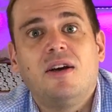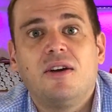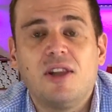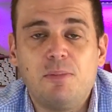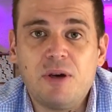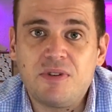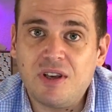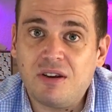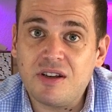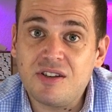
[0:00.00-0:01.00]
their BBC
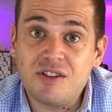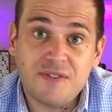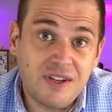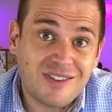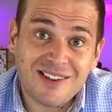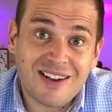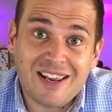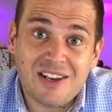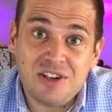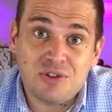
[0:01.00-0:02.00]
license fees so that they
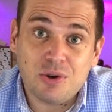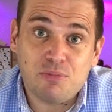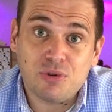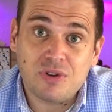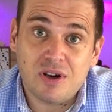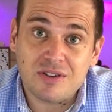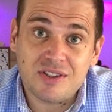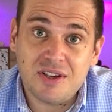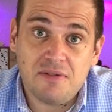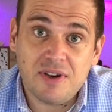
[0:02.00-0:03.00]
can enjoy broadcast
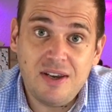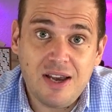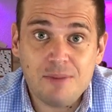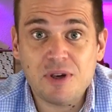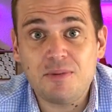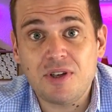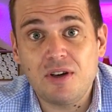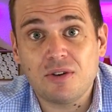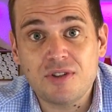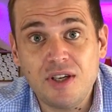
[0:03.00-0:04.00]
TV and BBC
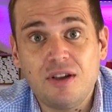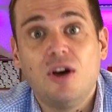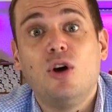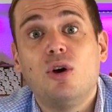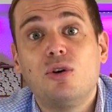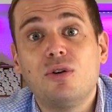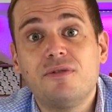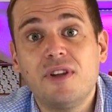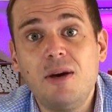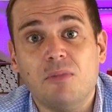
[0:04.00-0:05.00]
content, good for
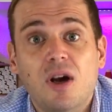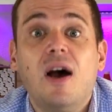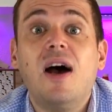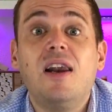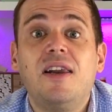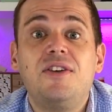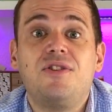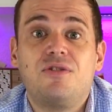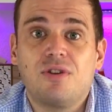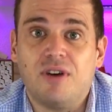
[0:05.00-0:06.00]
them. At least you
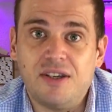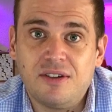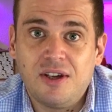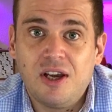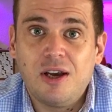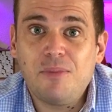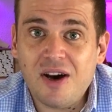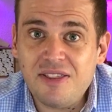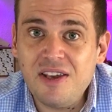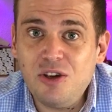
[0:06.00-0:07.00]
tried. But I
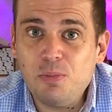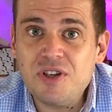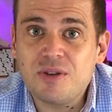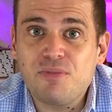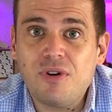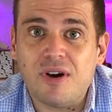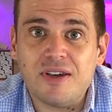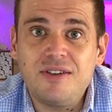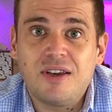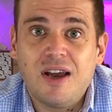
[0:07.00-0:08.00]
think you'll be
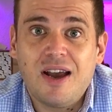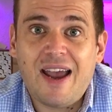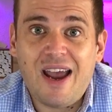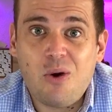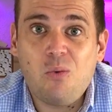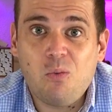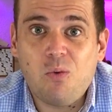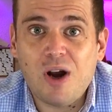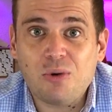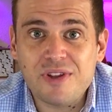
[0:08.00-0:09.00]
surprised how
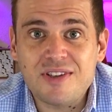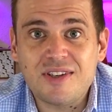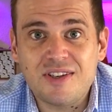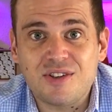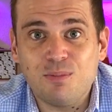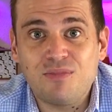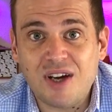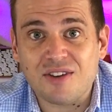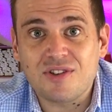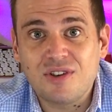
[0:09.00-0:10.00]
well this system
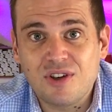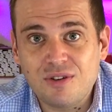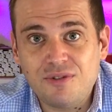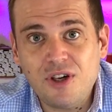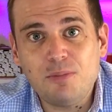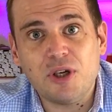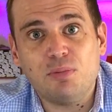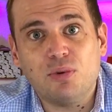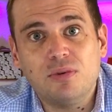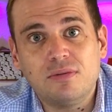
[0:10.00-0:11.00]
does convert people.